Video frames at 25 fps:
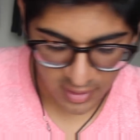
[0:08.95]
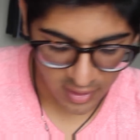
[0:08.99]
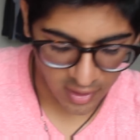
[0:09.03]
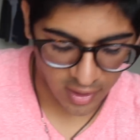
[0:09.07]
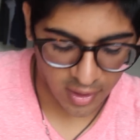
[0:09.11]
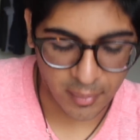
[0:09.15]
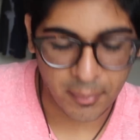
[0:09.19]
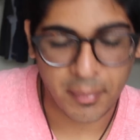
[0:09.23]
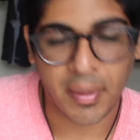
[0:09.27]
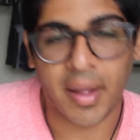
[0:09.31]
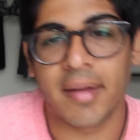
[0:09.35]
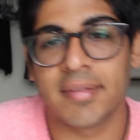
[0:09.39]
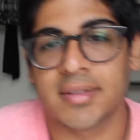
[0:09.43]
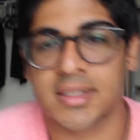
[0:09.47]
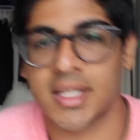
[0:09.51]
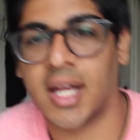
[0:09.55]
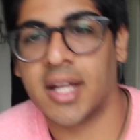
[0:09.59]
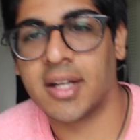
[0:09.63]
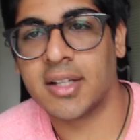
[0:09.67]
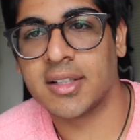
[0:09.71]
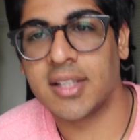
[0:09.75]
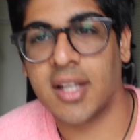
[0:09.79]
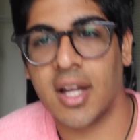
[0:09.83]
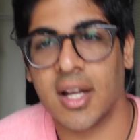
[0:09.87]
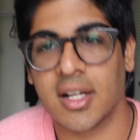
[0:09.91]
I've
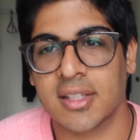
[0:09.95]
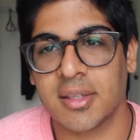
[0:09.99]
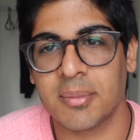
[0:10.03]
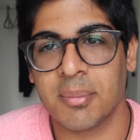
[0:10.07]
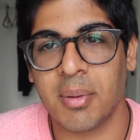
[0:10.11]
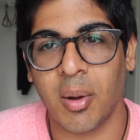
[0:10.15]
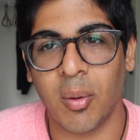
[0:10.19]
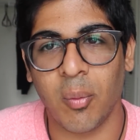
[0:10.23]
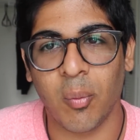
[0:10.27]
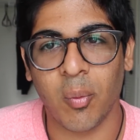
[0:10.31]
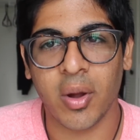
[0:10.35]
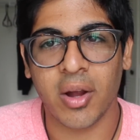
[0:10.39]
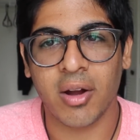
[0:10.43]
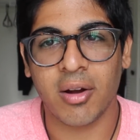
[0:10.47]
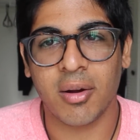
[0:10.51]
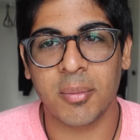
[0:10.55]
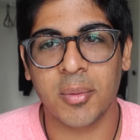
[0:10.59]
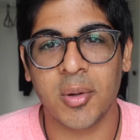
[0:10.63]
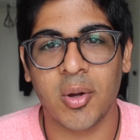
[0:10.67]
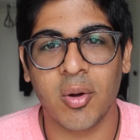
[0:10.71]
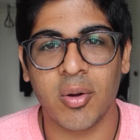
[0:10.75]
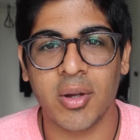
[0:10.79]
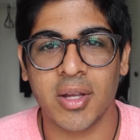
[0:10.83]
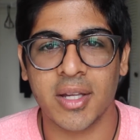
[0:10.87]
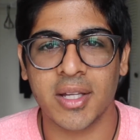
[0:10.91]
kind of talked about where
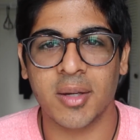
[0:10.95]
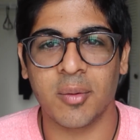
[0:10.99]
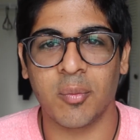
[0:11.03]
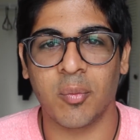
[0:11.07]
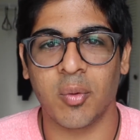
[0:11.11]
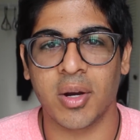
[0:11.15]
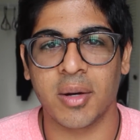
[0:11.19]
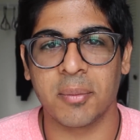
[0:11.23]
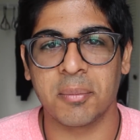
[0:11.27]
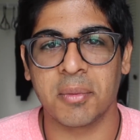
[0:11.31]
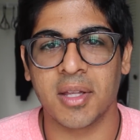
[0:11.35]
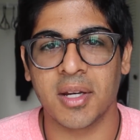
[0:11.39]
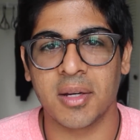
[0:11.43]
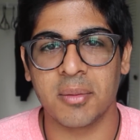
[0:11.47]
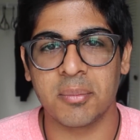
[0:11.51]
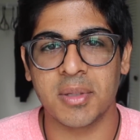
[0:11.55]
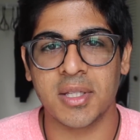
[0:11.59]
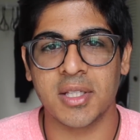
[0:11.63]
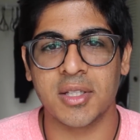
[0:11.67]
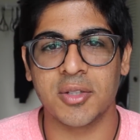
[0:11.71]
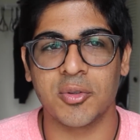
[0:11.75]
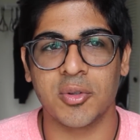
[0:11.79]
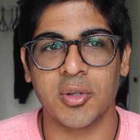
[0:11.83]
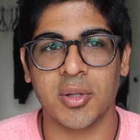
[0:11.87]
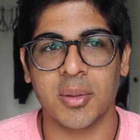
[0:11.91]
I'm going and what I'm going to
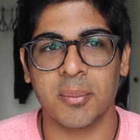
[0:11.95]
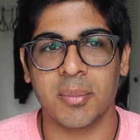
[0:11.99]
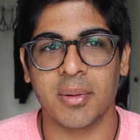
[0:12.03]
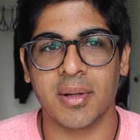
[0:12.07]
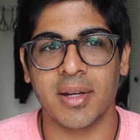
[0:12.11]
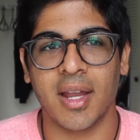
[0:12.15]
be doing,